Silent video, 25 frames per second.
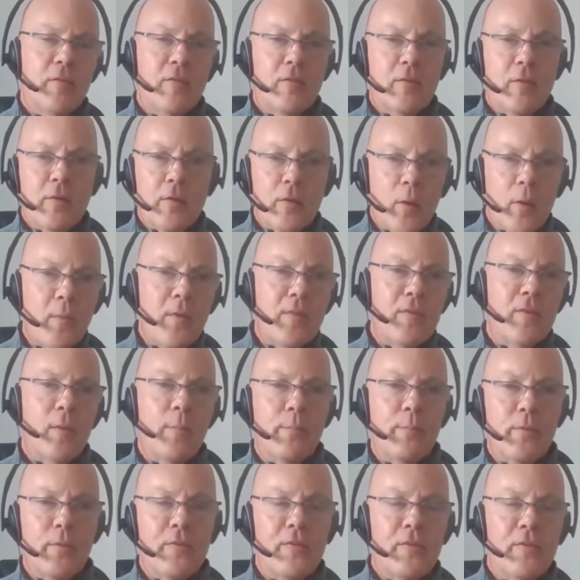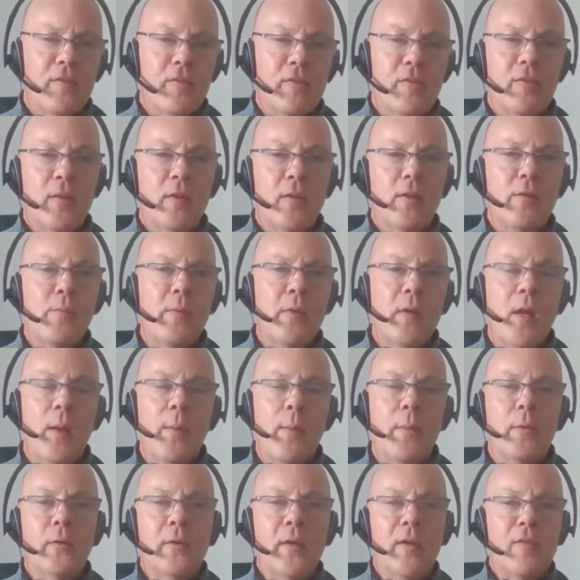show me some persistence that you've been
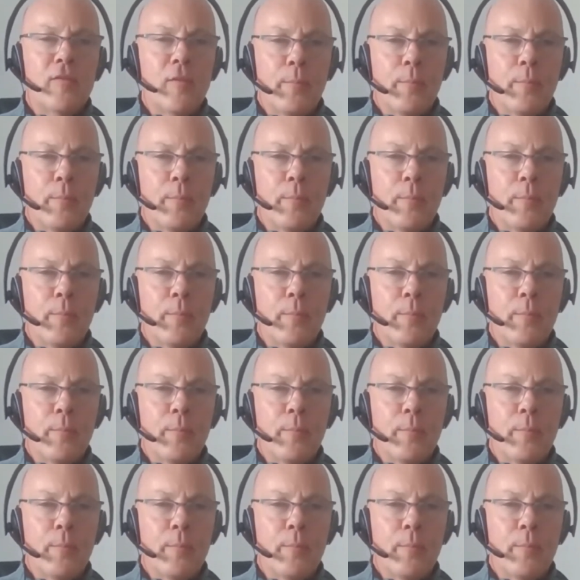able to get